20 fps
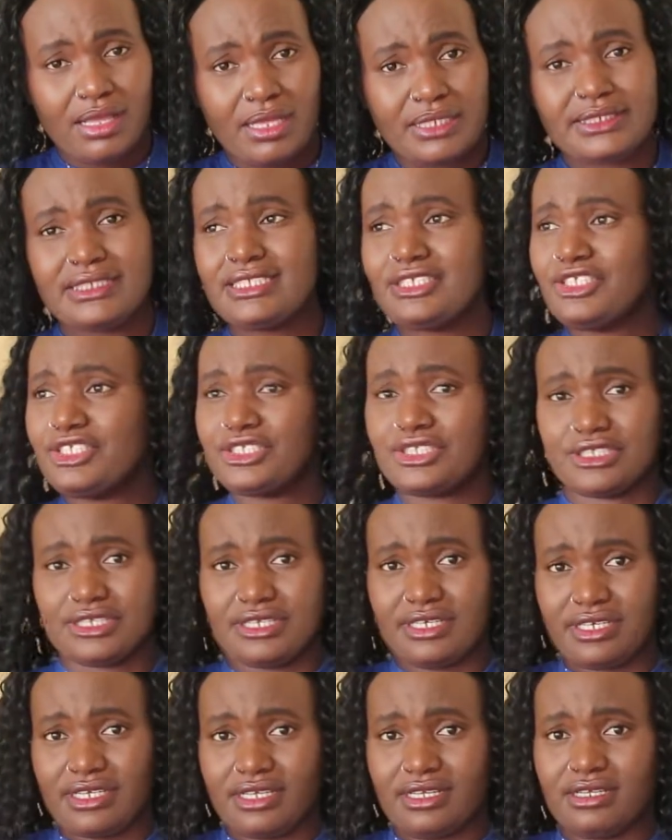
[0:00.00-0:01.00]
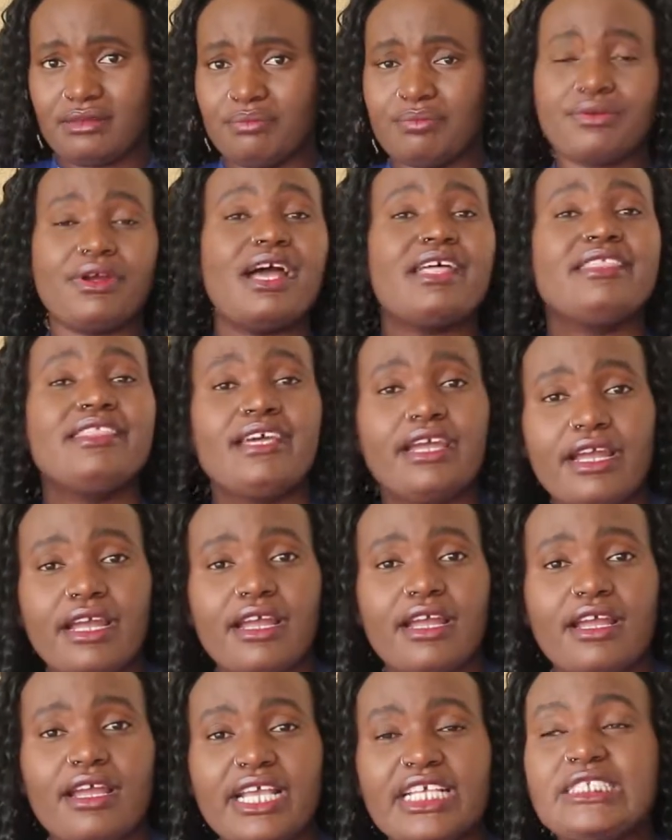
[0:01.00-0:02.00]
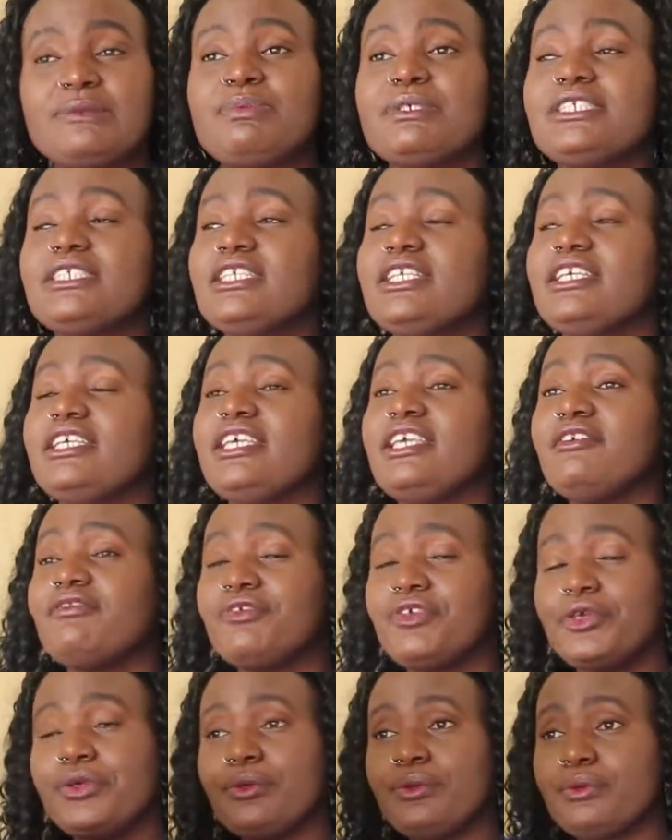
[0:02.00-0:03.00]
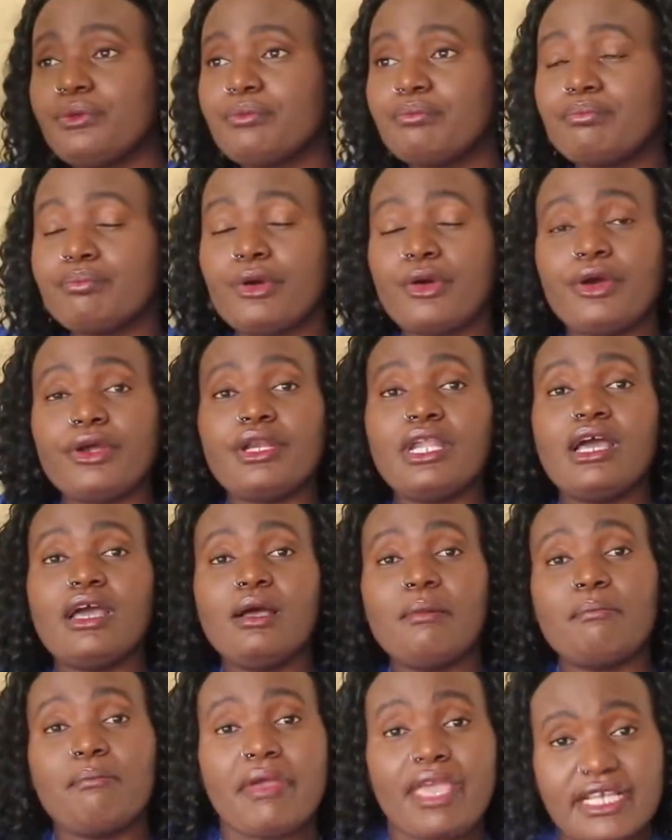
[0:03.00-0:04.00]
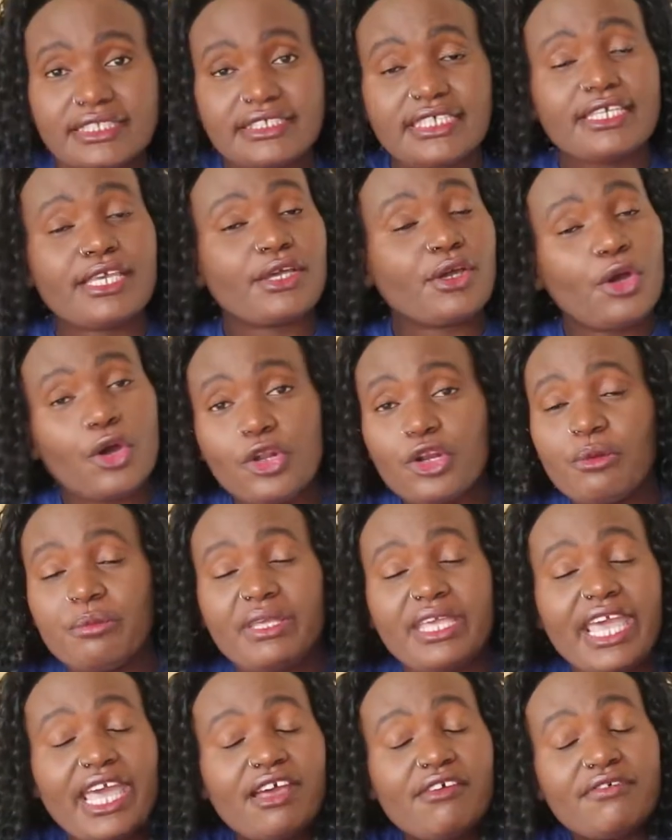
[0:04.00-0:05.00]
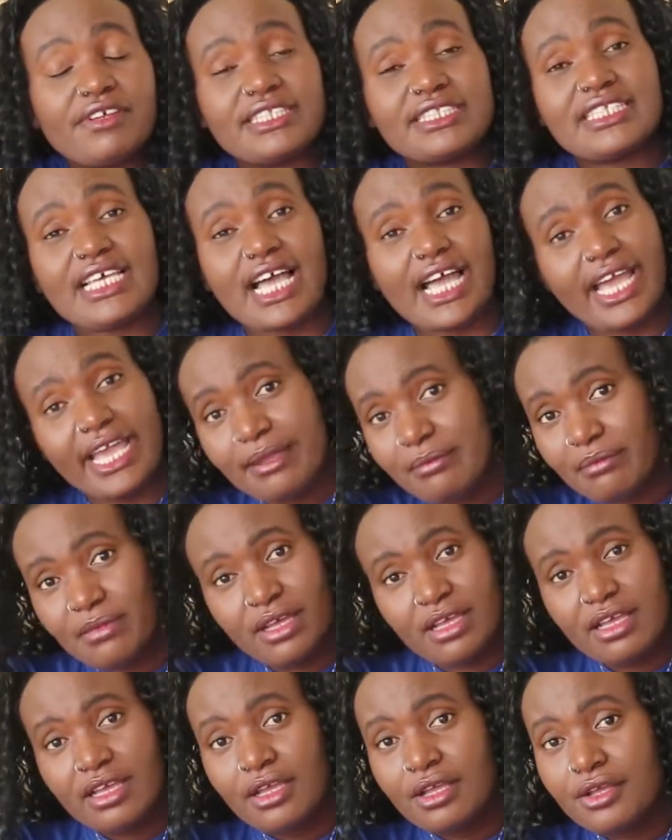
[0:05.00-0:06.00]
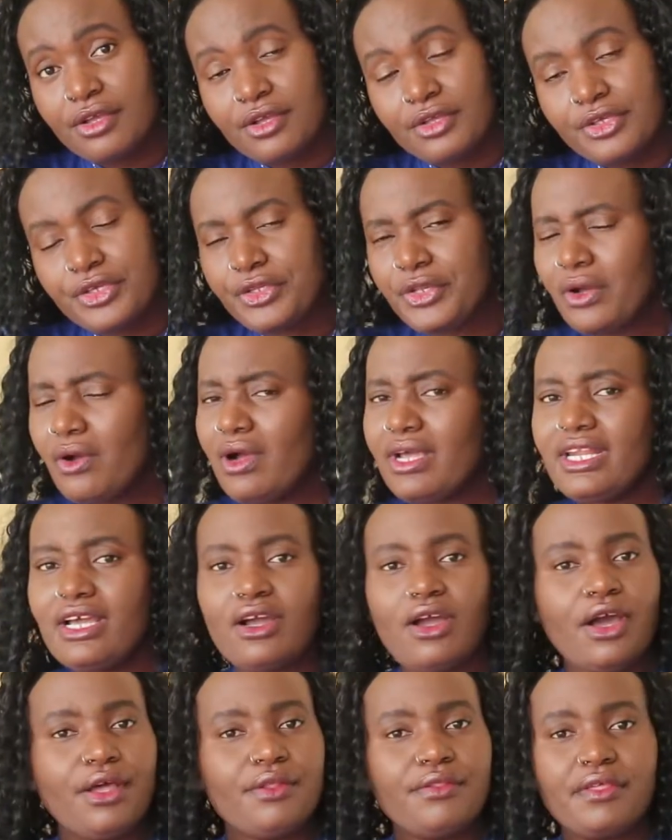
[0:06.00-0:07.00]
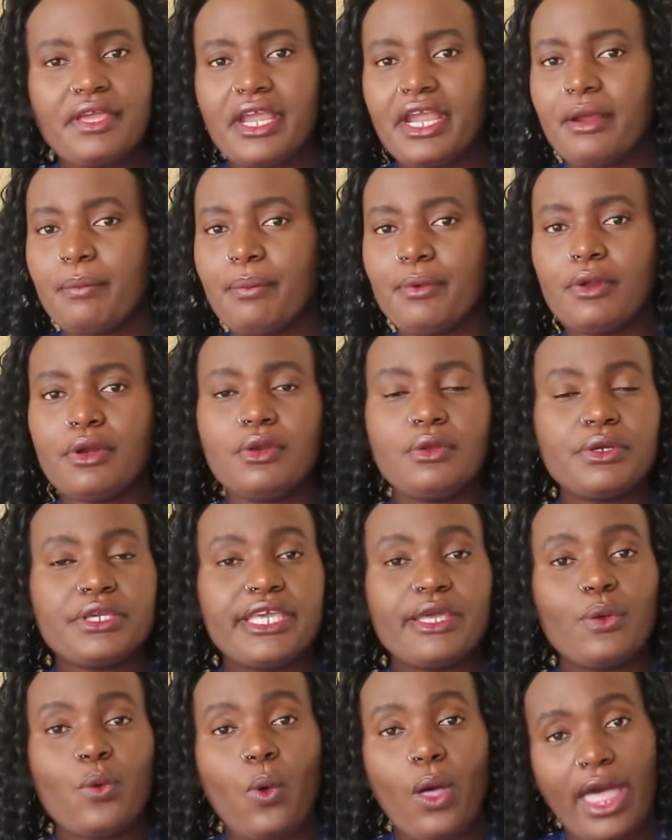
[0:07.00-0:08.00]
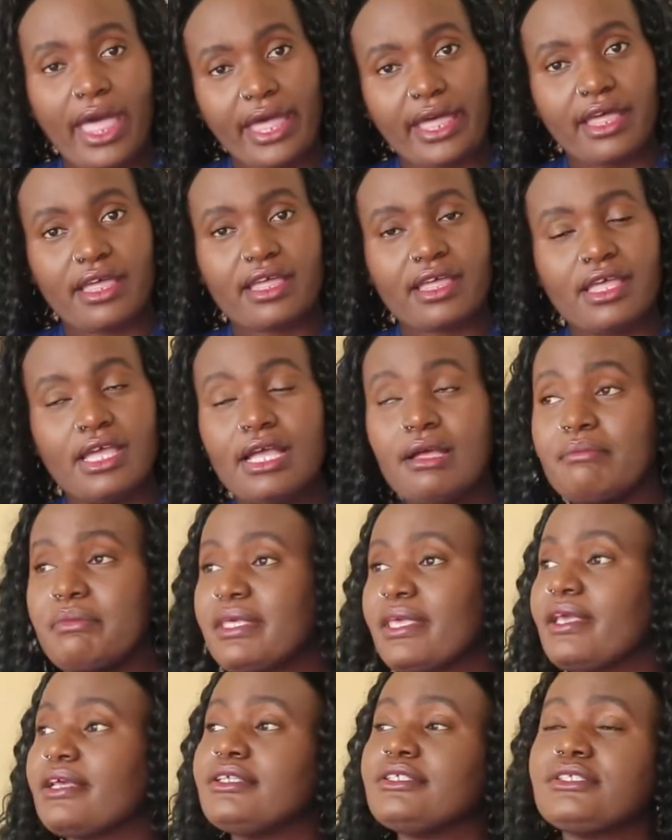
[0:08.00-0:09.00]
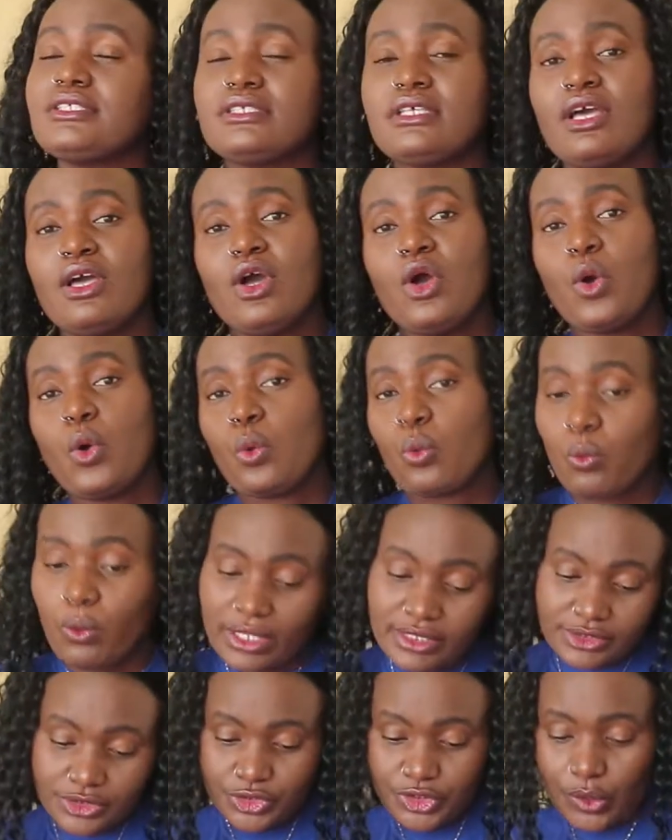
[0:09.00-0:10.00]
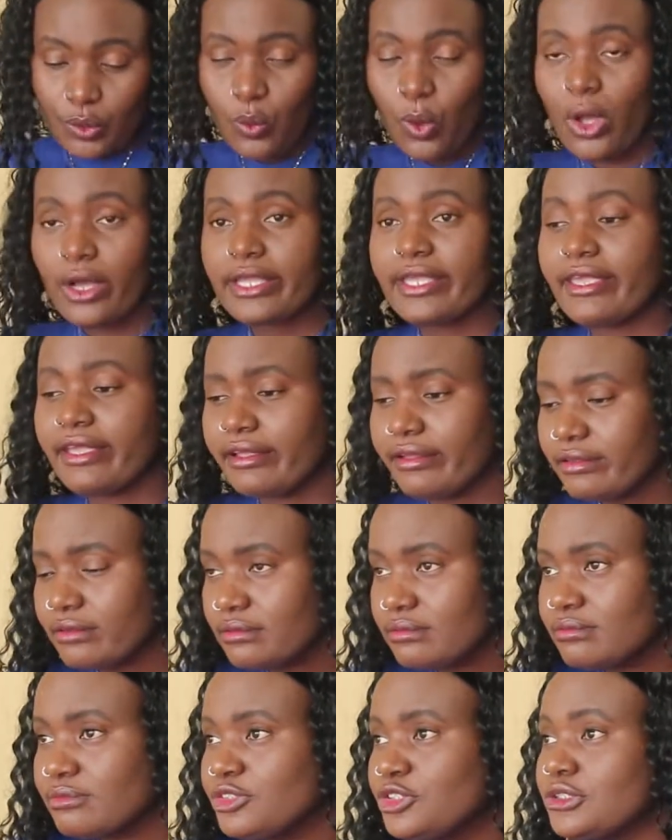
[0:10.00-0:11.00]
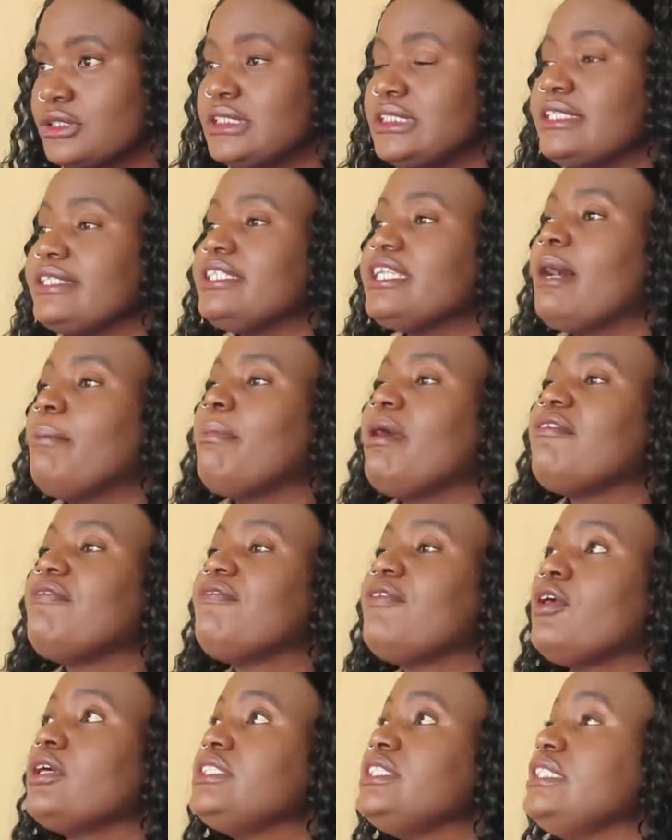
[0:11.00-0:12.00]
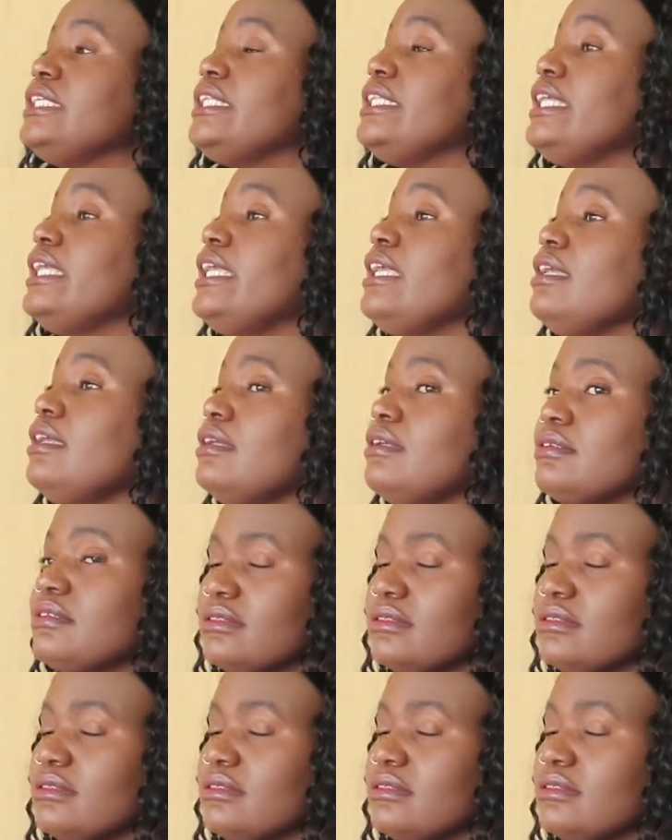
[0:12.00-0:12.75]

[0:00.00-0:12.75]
Sister, brother, especially if you board basic economy every time, you don't want to go to the airport looking whack, because once you're walking to seat number 40D,